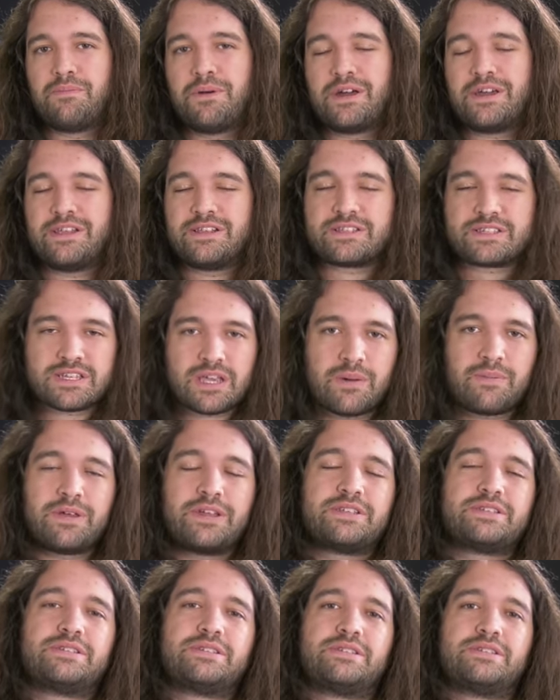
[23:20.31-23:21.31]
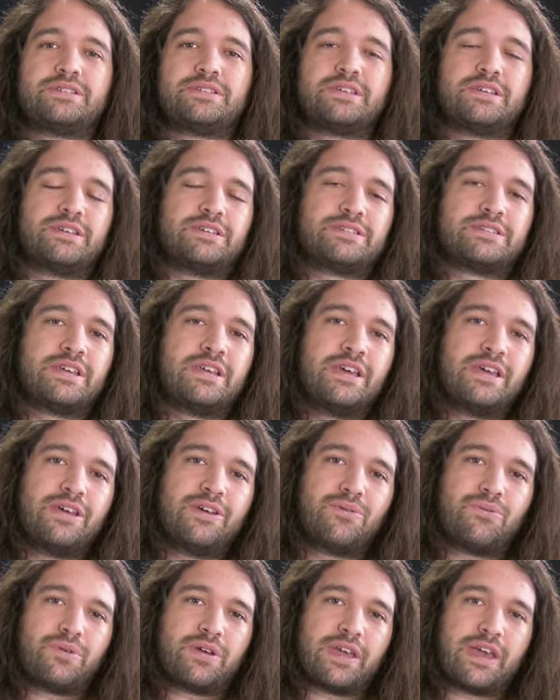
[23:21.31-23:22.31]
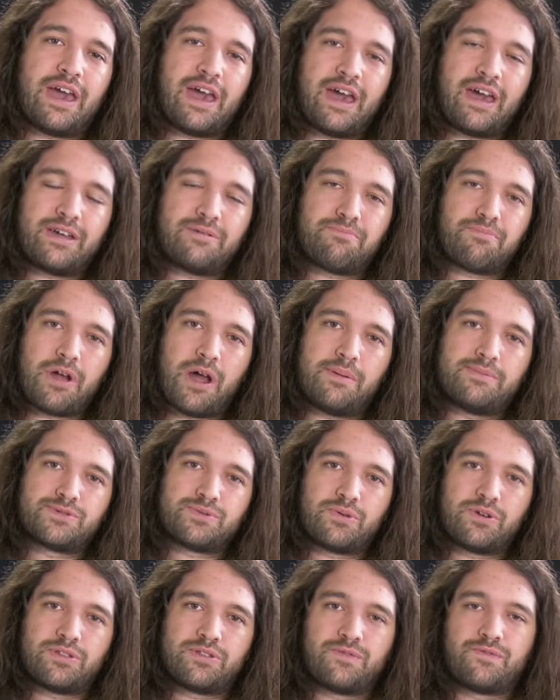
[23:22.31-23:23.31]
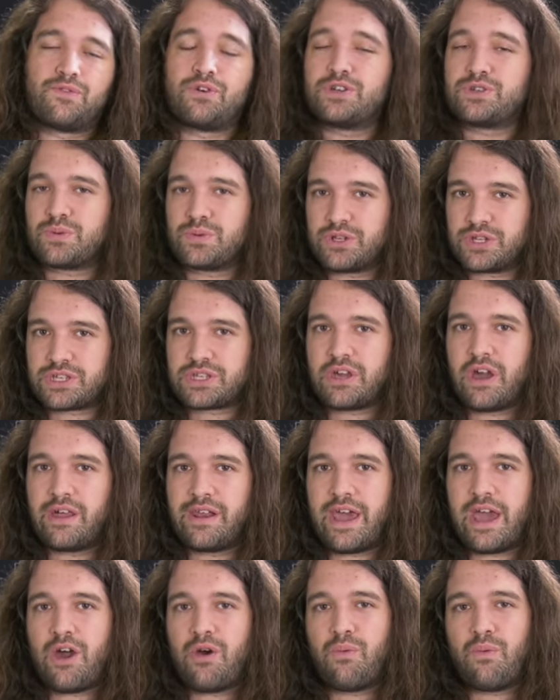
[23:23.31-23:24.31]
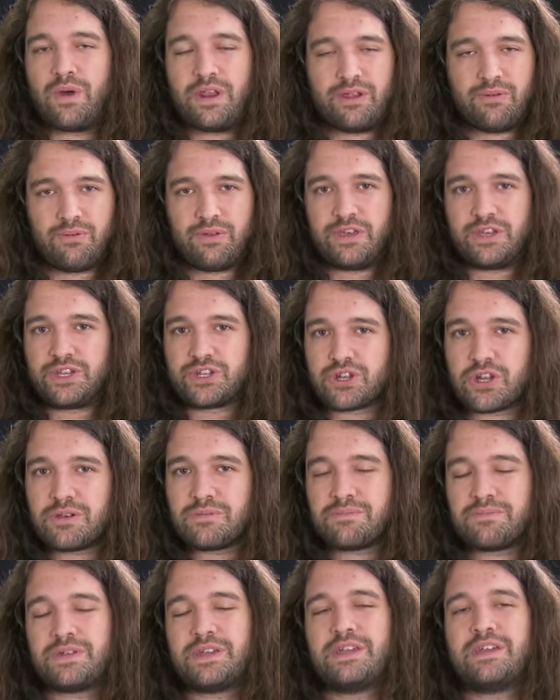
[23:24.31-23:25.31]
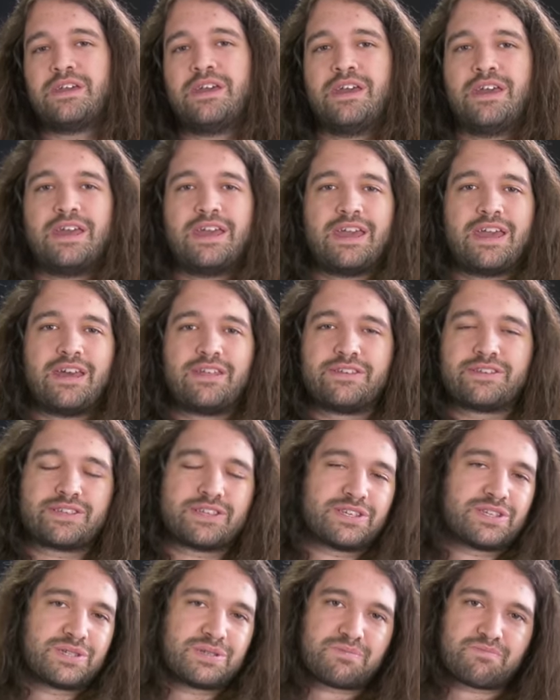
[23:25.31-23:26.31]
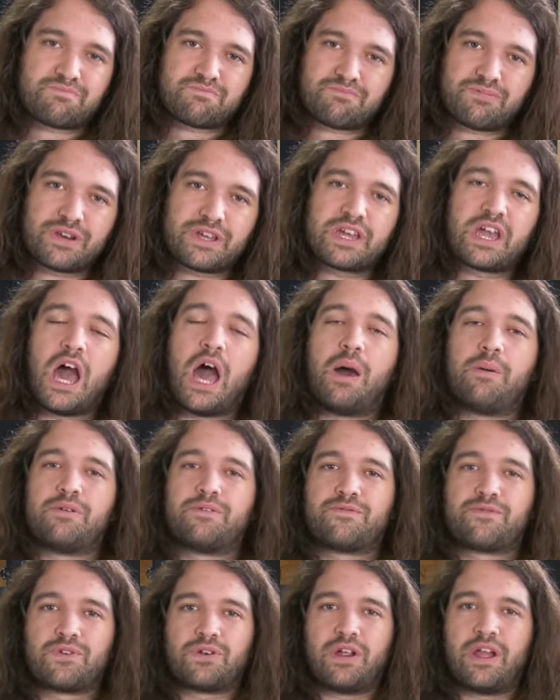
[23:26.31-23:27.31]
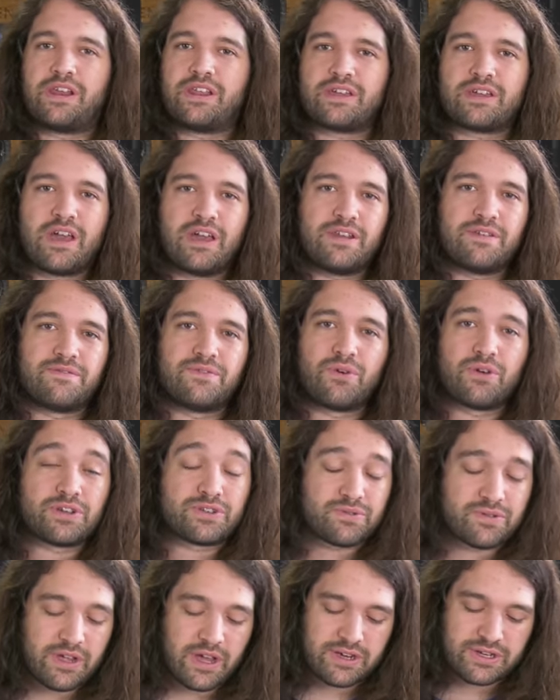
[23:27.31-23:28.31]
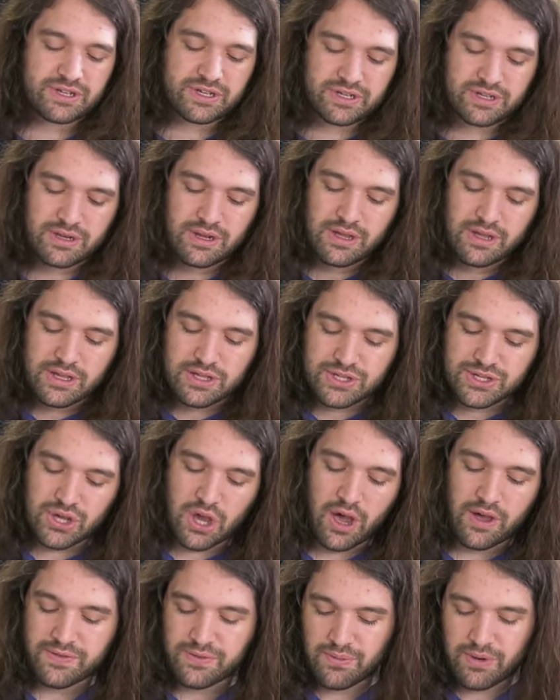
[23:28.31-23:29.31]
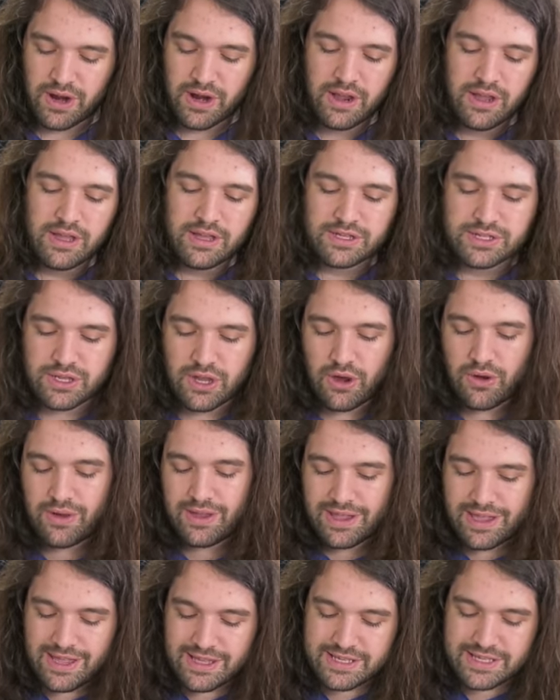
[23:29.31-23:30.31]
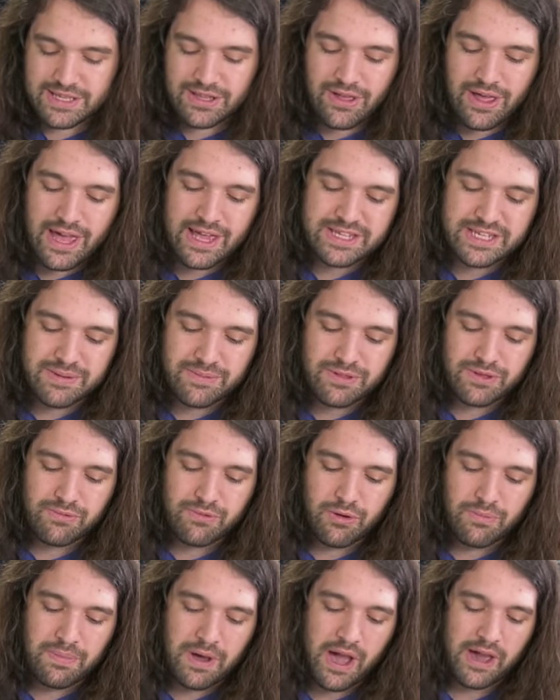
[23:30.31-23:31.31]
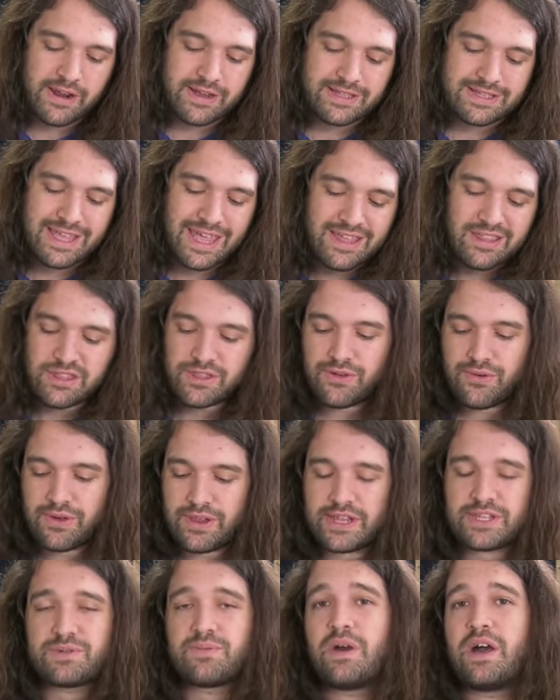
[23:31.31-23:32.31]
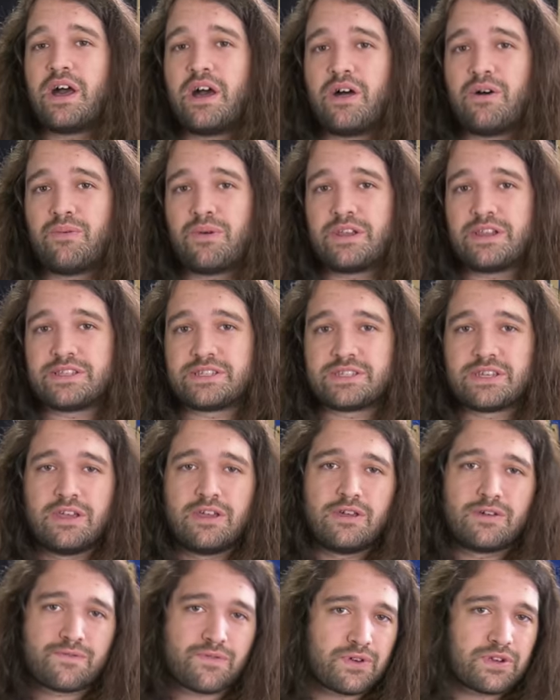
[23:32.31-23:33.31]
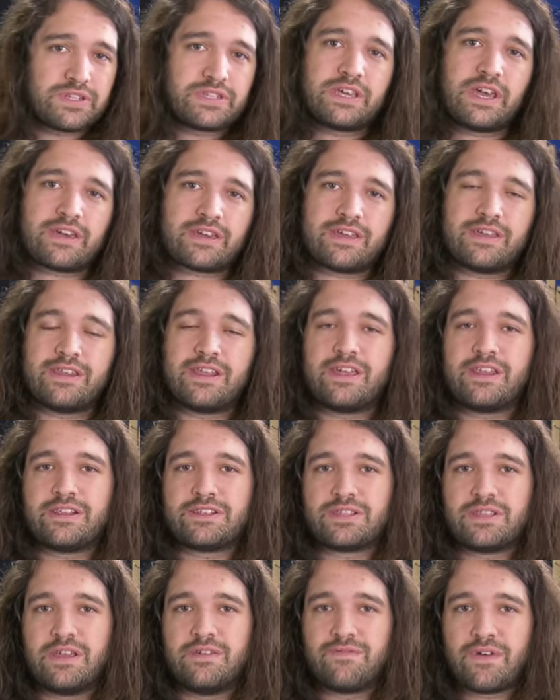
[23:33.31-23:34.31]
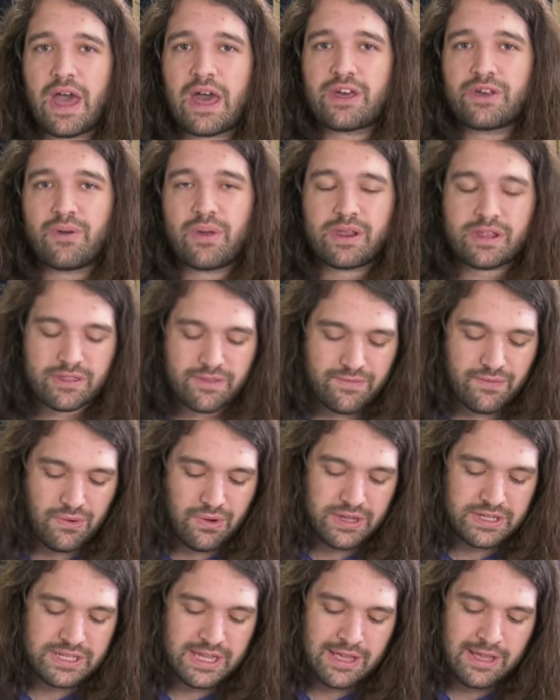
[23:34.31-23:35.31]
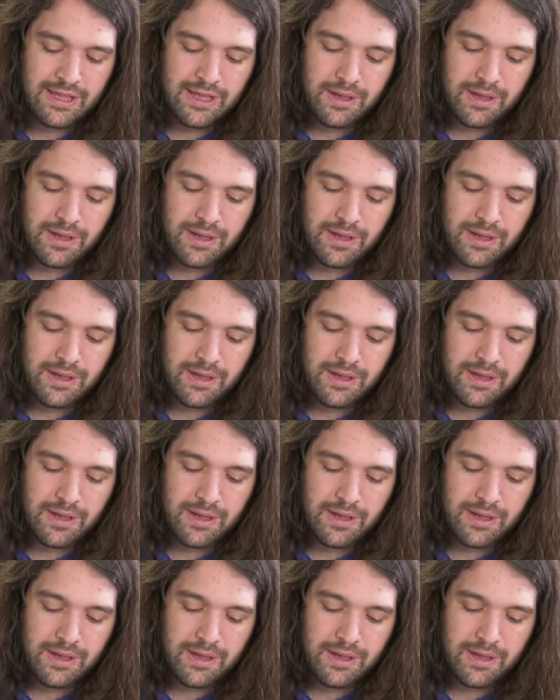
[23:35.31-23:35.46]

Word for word: But in some instances, we had problems where the voice would just cut out when it really shouldn't be. And this is pretty common for any kind of noise reduction software. So it still has some of the robotic tin to it as well when it's first kicking in and evaluating the voice.